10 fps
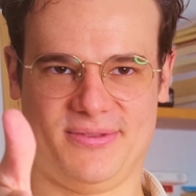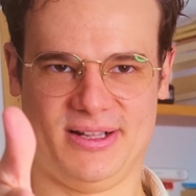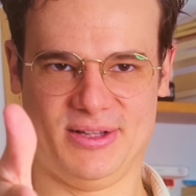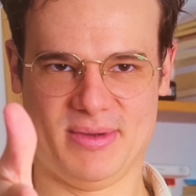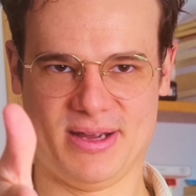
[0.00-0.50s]

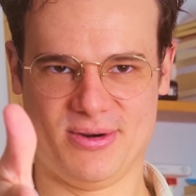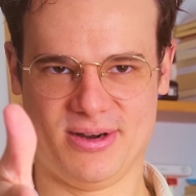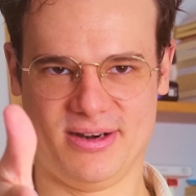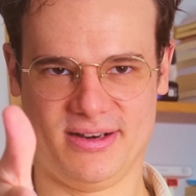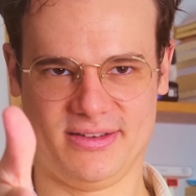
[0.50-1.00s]
Follow my
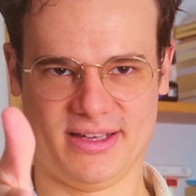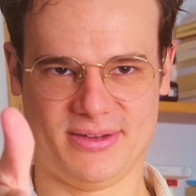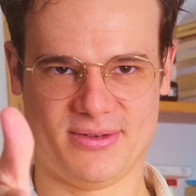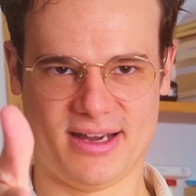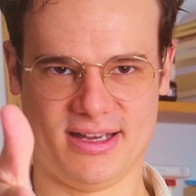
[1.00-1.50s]
orders,
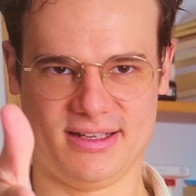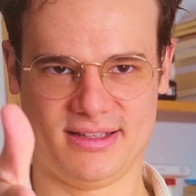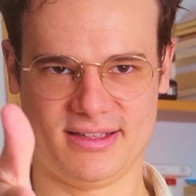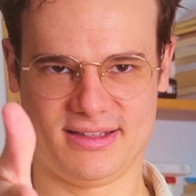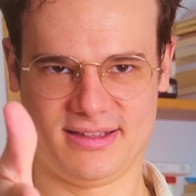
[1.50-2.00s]
that's right.
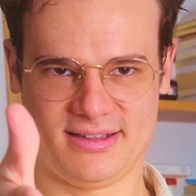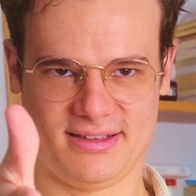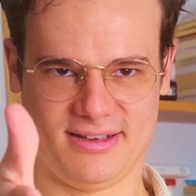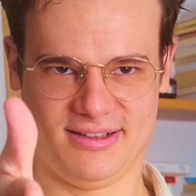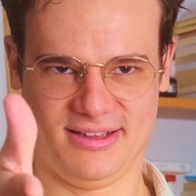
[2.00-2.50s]

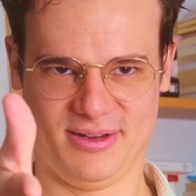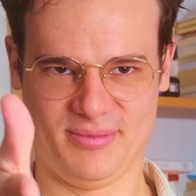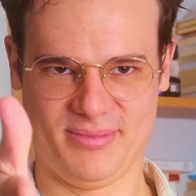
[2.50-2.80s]
Good little